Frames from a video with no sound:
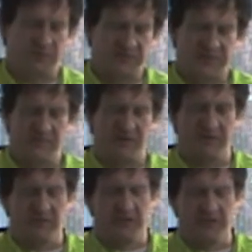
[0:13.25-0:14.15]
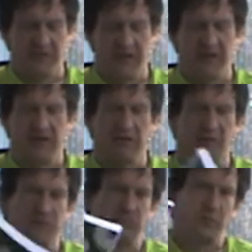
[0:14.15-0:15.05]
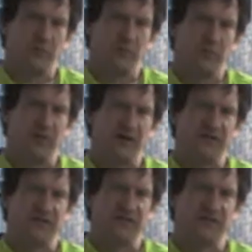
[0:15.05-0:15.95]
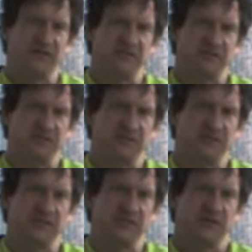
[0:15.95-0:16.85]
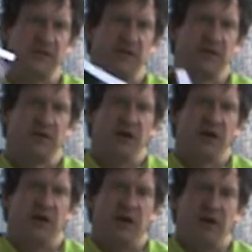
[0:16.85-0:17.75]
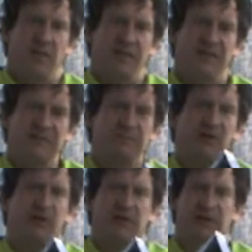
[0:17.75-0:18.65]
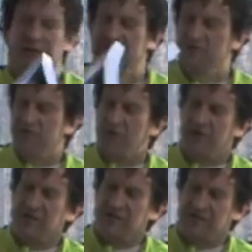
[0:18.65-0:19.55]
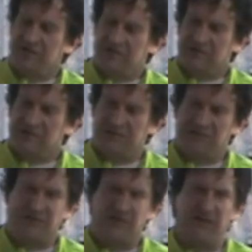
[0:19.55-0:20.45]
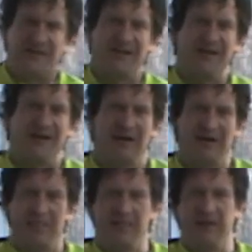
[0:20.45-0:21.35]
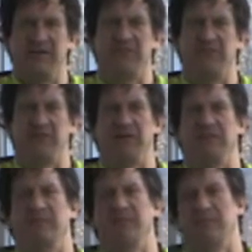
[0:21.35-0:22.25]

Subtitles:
which came out a few years back, called Oracle Modernization Solutions. This book is focused specifically on mainframe